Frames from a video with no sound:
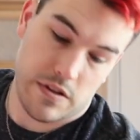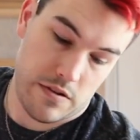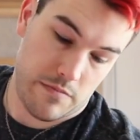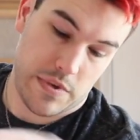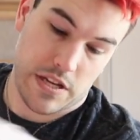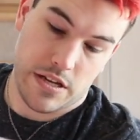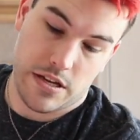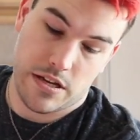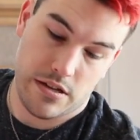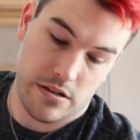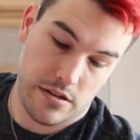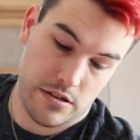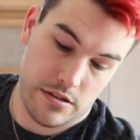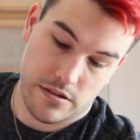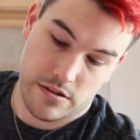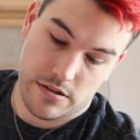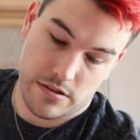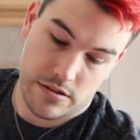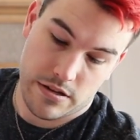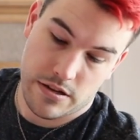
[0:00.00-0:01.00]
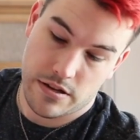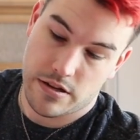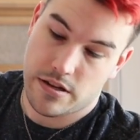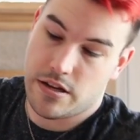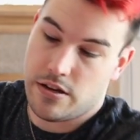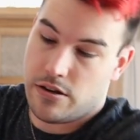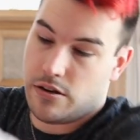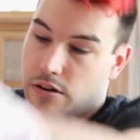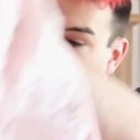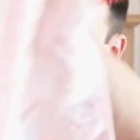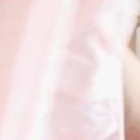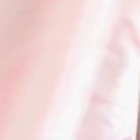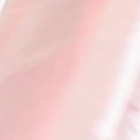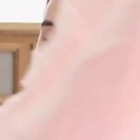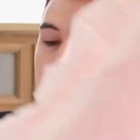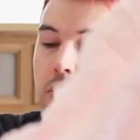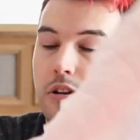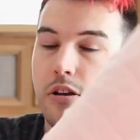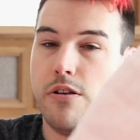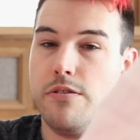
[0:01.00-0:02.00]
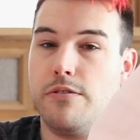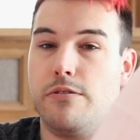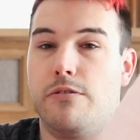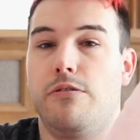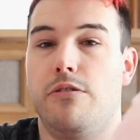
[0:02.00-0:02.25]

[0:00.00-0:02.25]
my hand here, they're